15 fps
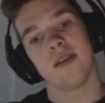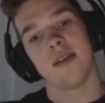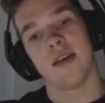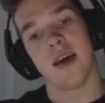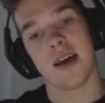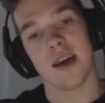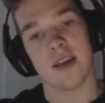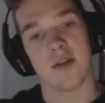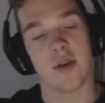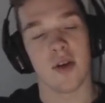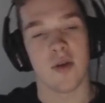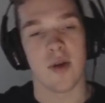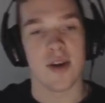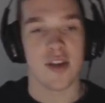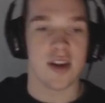I guess the real
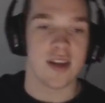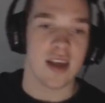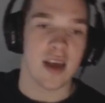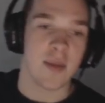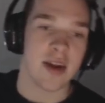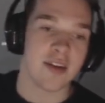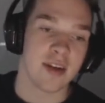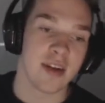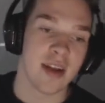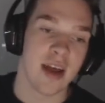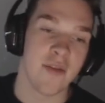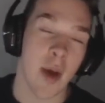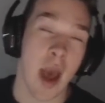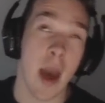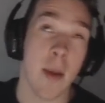question is, am I
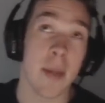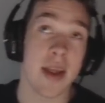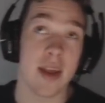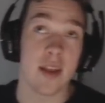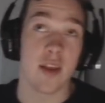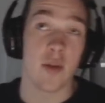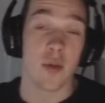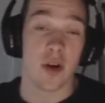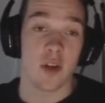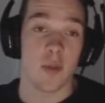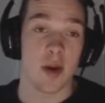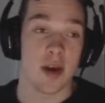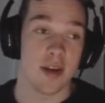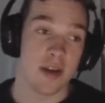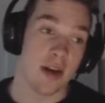dead to burn
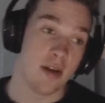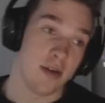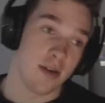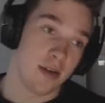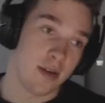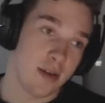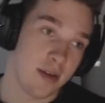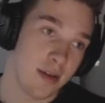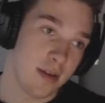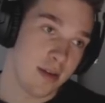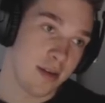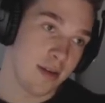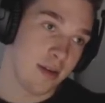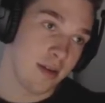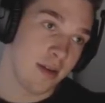spells now?
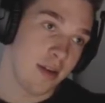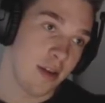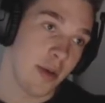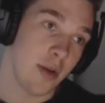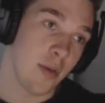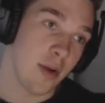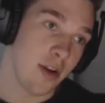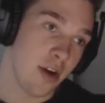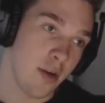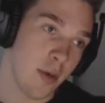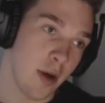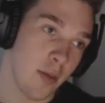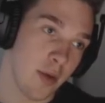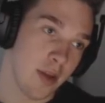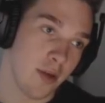Let's put 1 Dark
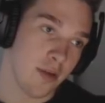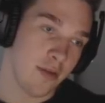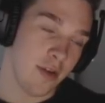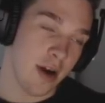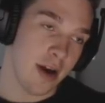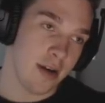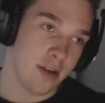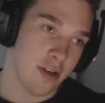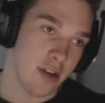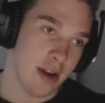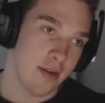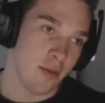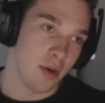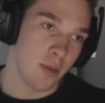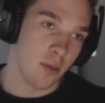Bomb, 1 Soulfire. Should
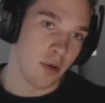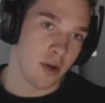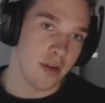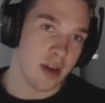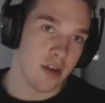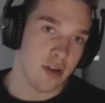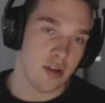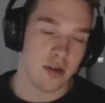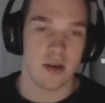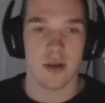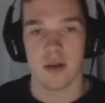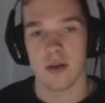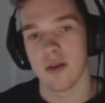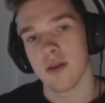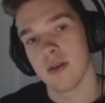have 1 more of each.
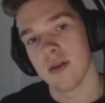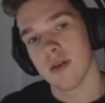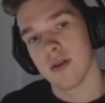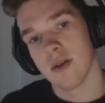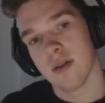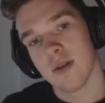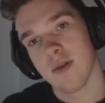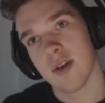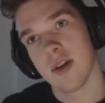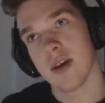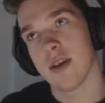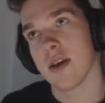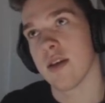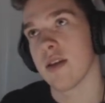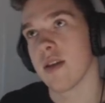
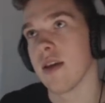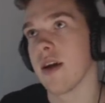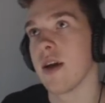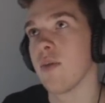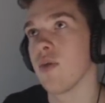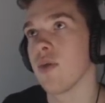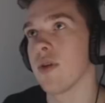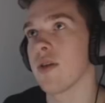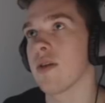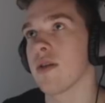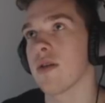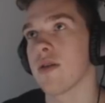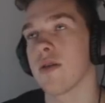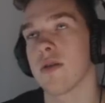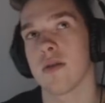Does it as 9 plus